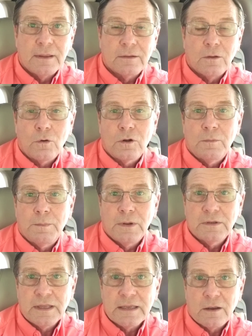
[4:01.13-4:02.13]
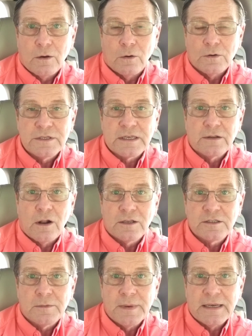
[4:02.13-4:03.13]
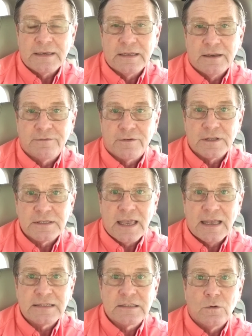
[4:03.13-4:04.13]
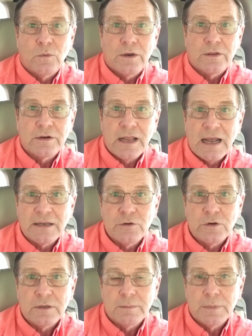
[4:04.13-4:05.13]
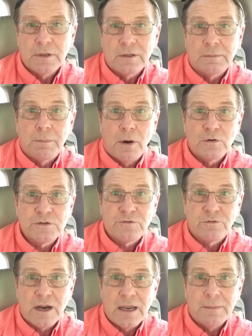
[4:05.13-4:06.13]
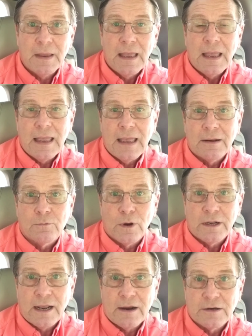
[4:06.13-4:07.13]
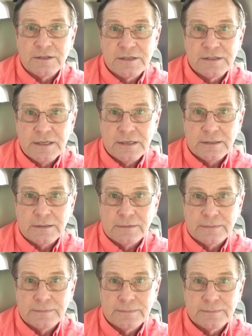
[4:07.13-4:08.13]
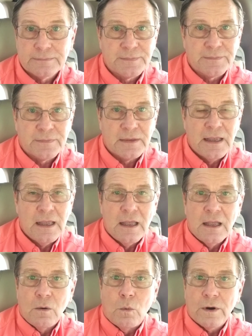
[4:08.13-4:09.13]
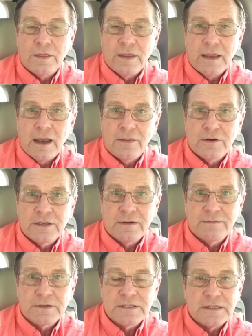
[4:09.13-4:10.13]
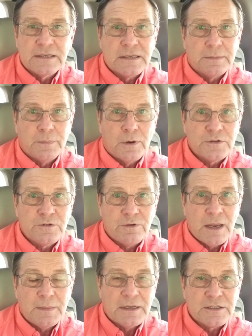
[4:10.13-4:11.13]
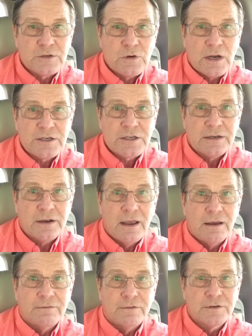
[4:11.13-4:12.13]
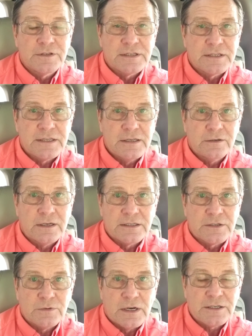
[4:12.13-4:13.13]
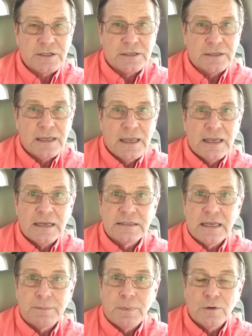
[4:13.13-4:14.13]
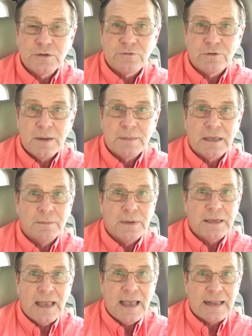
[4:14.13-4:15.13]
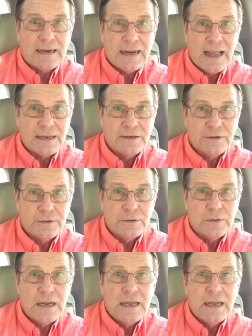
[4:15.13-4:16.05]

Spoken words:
Local building codes can also make a difference as to whether or not you can build post frame and red iron steel. One of the other differences in post frame construction versus steel construction is that post frame can be added onto,